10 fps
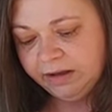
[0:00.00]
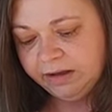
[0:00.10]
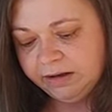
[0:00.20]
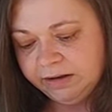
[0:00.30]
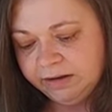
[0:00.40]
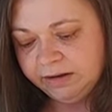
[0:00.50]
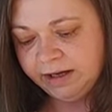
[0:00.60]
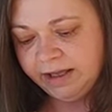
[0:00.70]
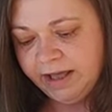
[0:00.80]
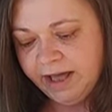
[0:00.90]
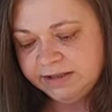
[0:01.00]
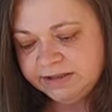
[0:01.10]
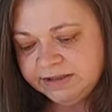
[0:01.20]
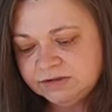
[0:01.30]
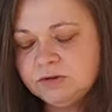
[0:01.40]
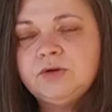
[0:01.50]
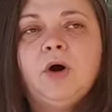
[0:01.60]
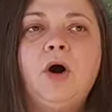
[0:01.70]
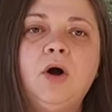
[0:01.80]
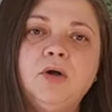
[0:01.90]
I had this on
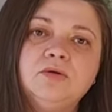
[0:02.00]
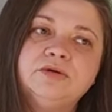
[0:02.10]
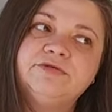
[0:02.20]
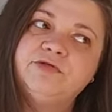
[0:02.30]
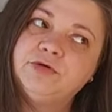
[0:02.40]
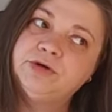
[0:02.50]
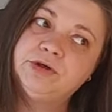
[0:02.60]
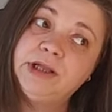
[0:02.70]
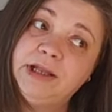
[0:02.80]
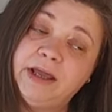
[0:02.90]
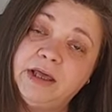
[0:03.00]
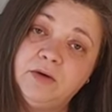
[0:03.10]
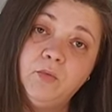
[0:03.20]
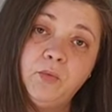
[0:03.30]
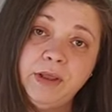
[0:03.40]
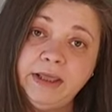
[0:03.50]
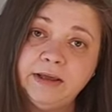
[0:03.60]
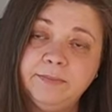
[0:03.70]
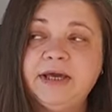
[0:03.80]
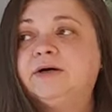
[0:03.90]
hold for like a
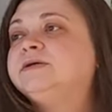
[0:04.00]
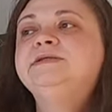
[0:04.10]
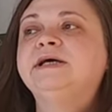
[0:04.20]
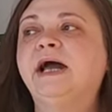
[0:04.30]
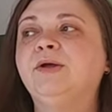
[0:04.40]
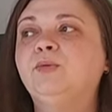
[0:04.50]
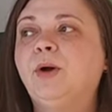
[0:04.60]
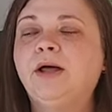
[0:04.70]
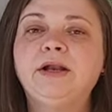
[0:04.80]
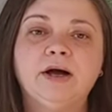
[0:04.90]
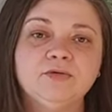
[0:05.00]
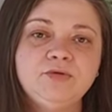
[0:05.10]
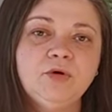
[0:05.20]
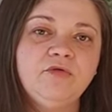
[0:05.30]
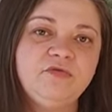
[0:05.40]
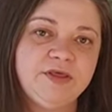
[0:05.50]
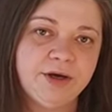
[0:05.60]
week because I ran out of